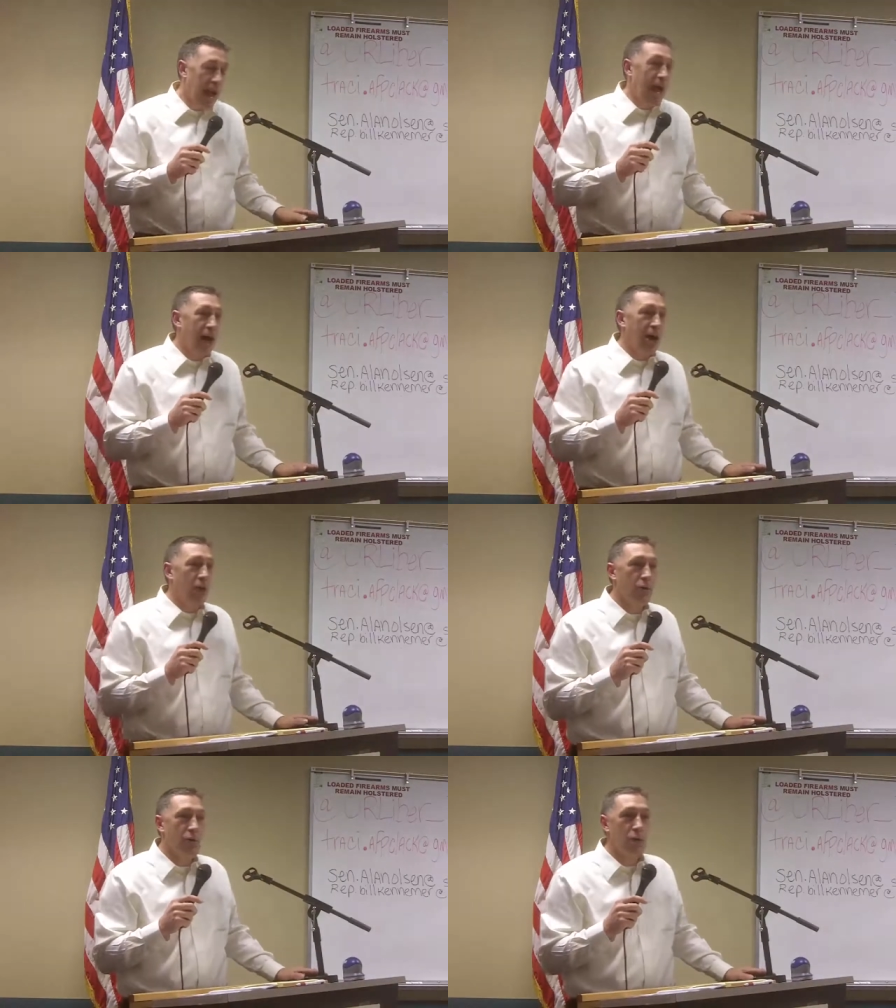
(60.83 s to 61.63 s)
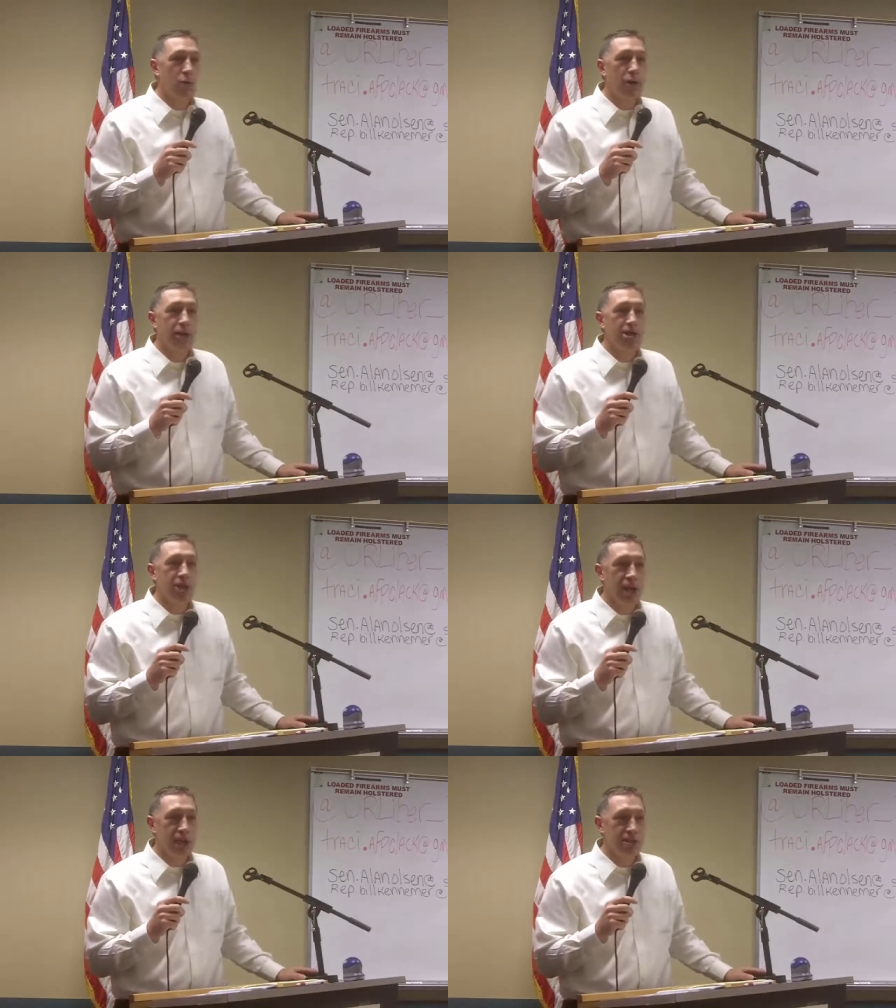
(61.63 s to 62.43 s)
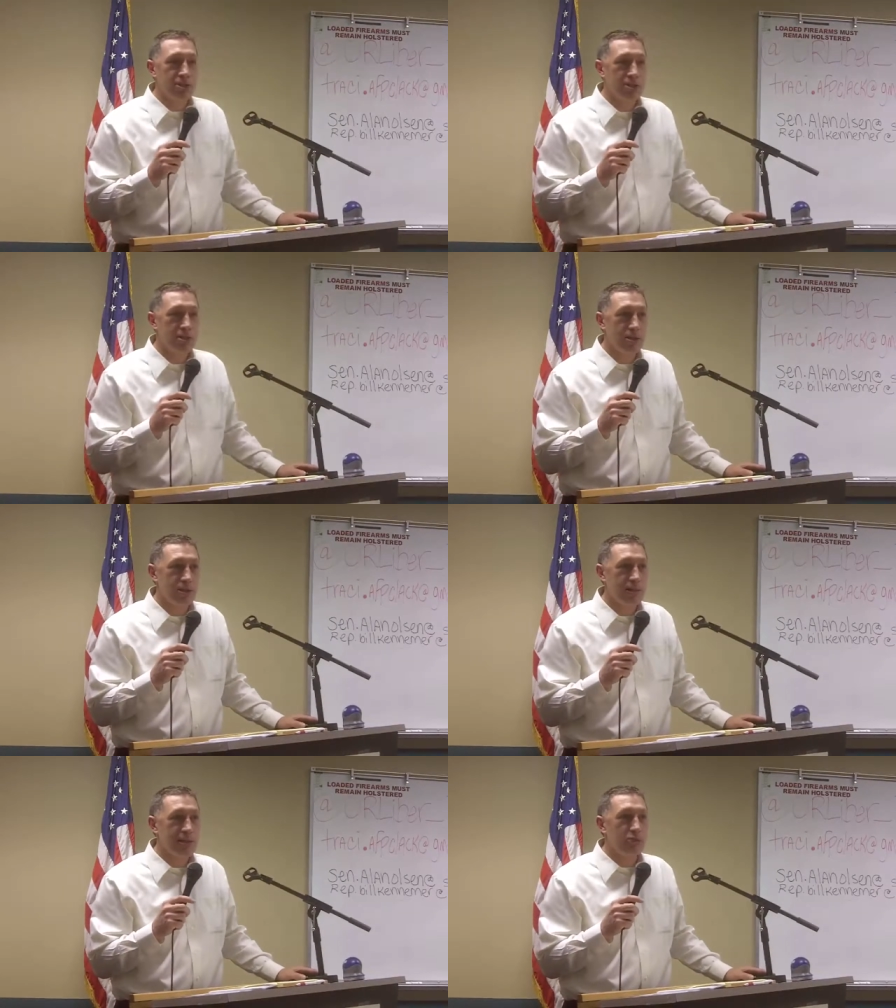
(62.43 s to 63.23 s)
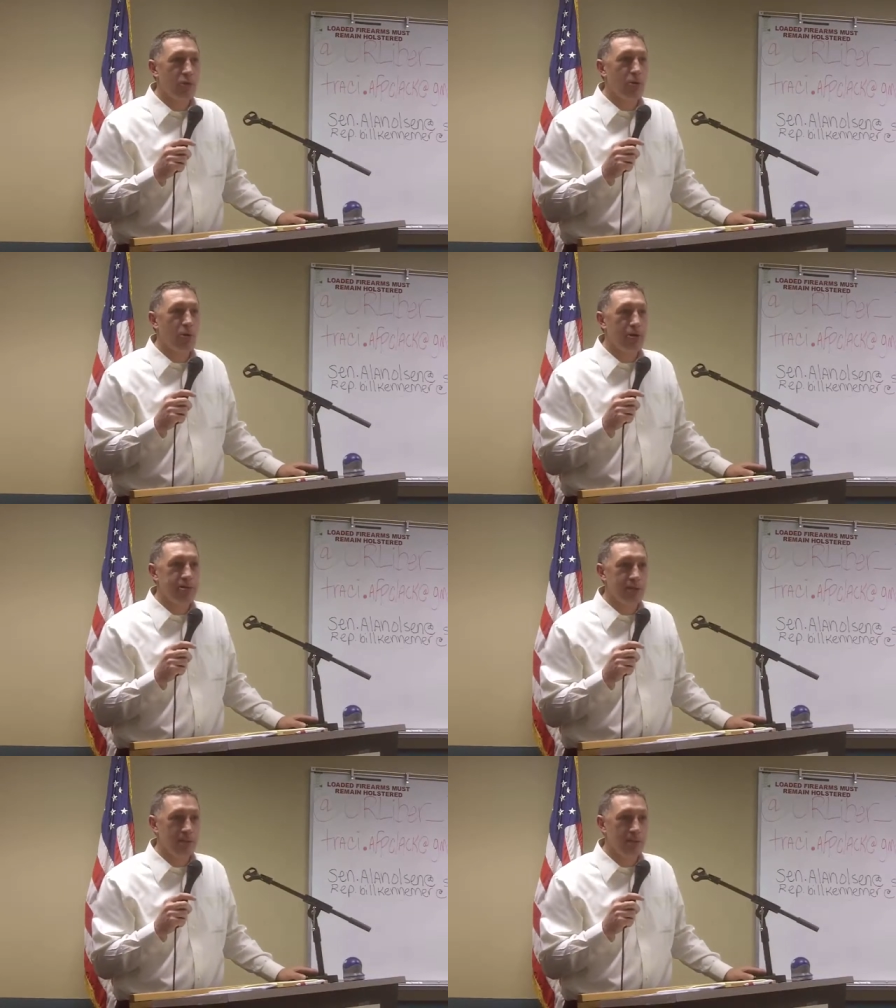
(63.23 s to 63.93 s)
how we're going to change these reports